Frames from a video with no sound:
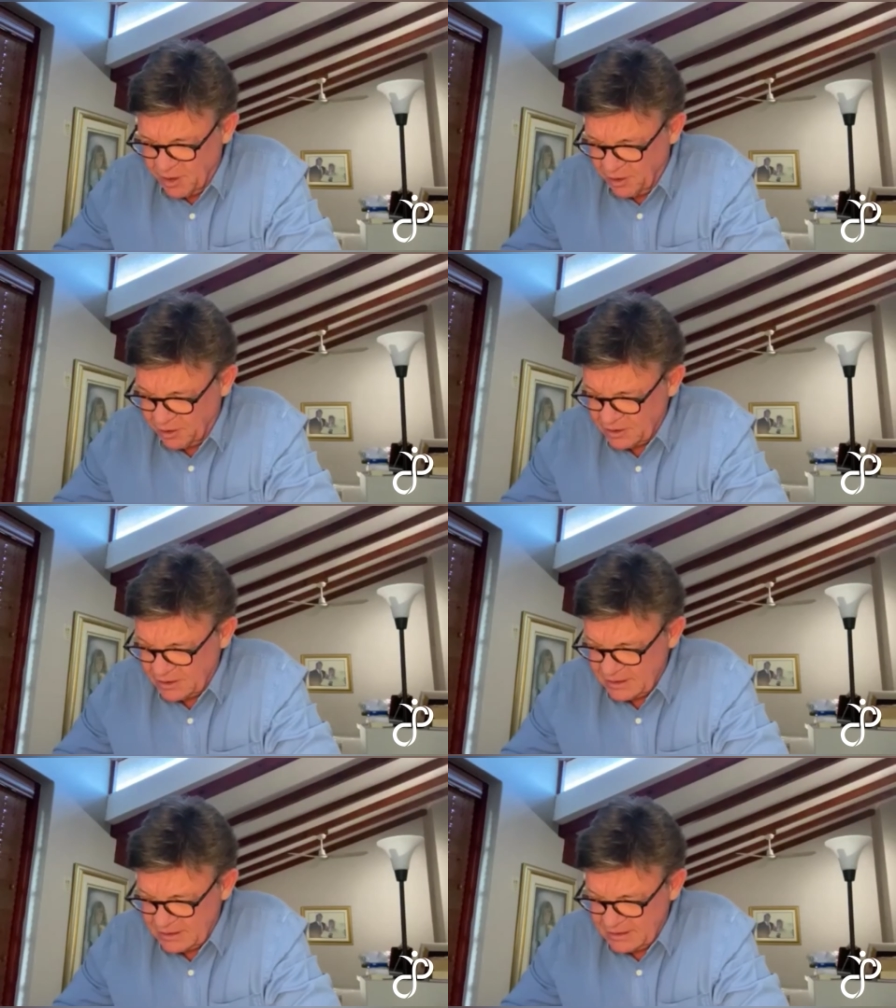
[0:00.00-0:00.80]

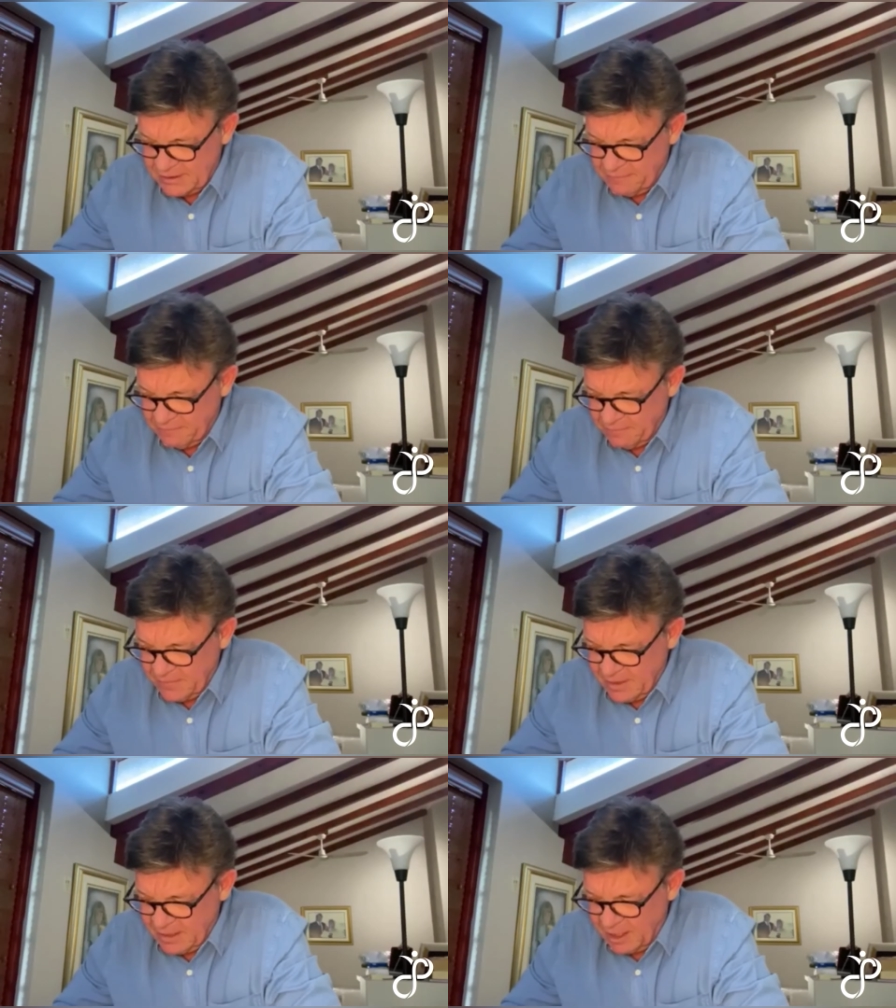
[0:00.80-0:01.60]
heart.
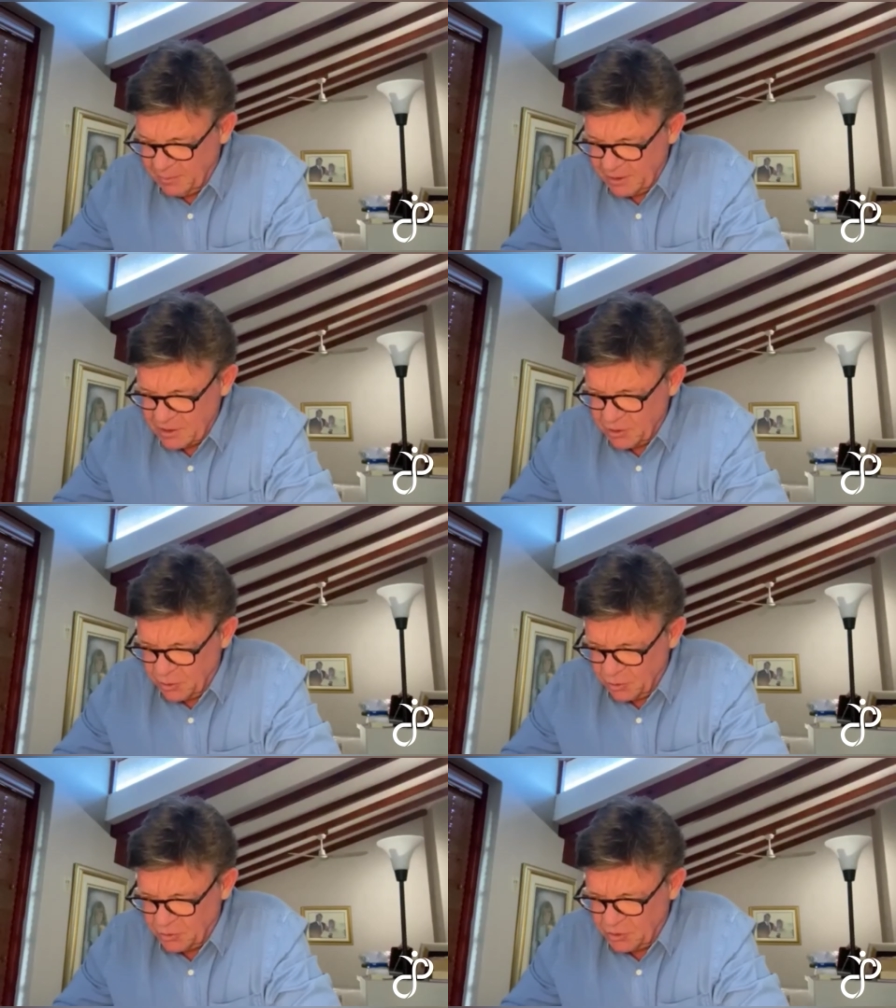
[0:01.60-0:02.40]
Help us,
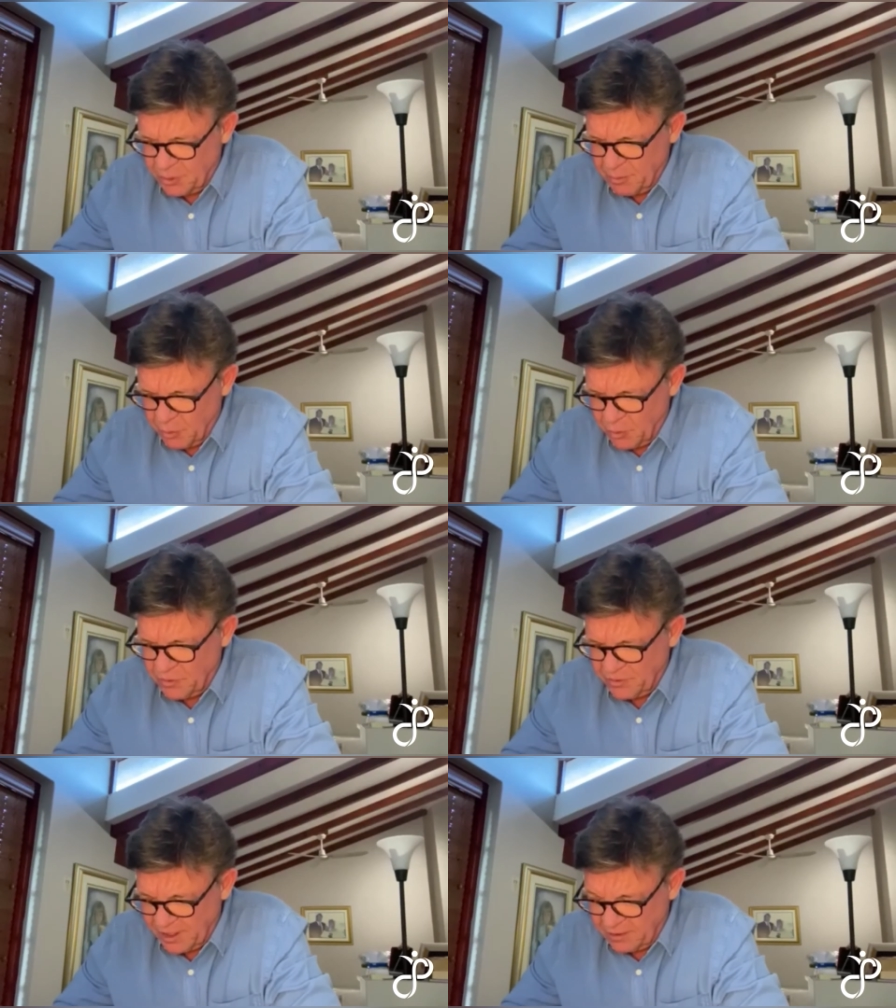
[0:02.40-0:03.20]
Lord, to be more
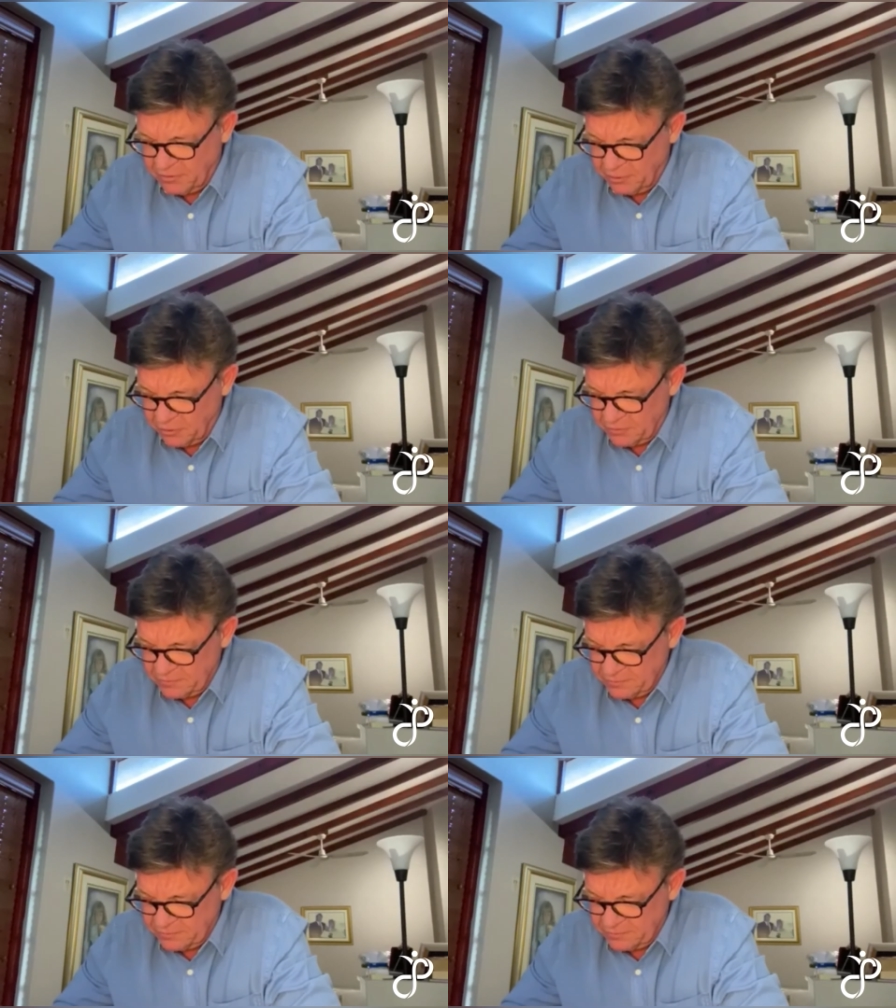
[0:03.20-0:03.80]
thankful.